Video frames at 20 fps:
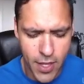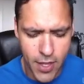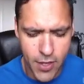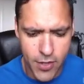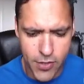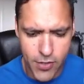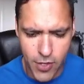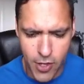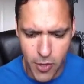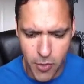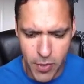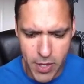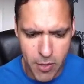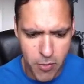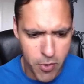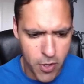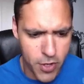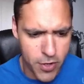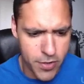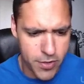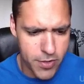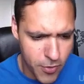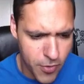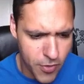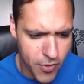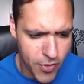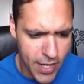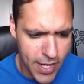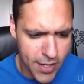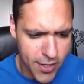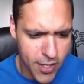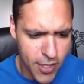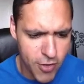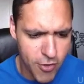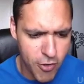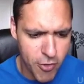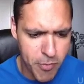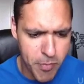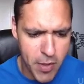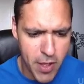So we want
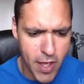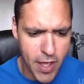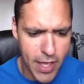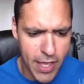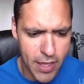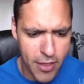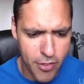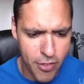600 by